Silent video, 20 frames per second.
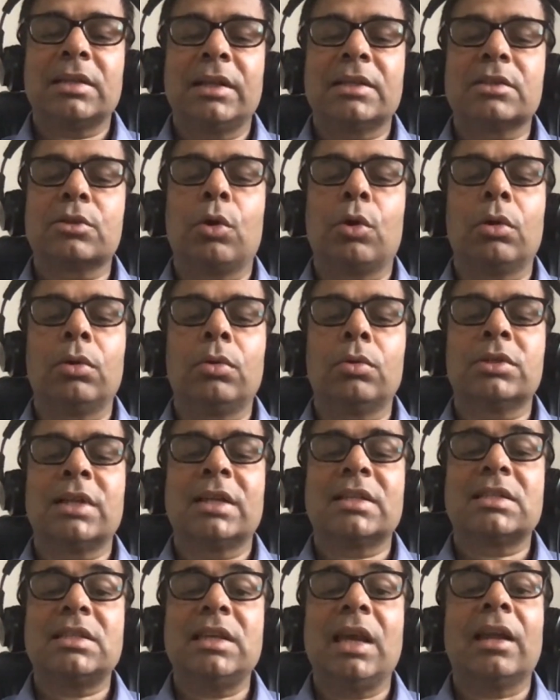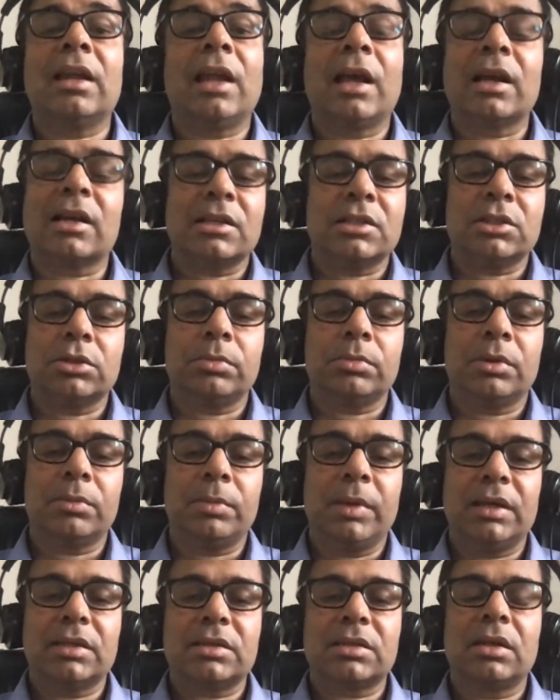Let's call those as CNI consumer
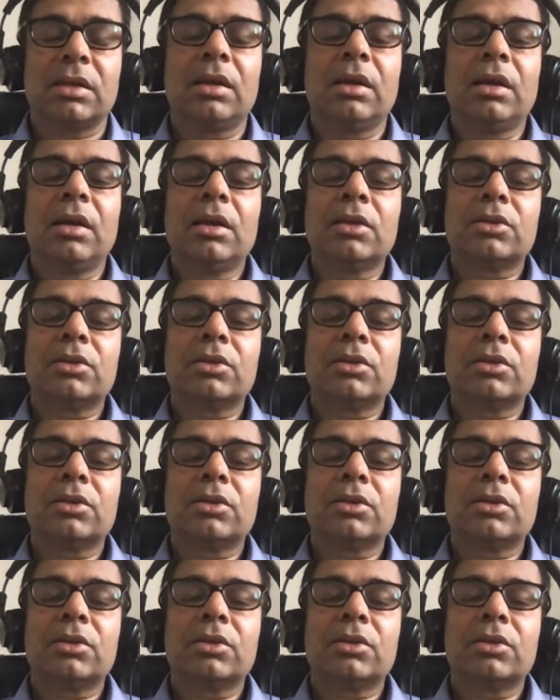base.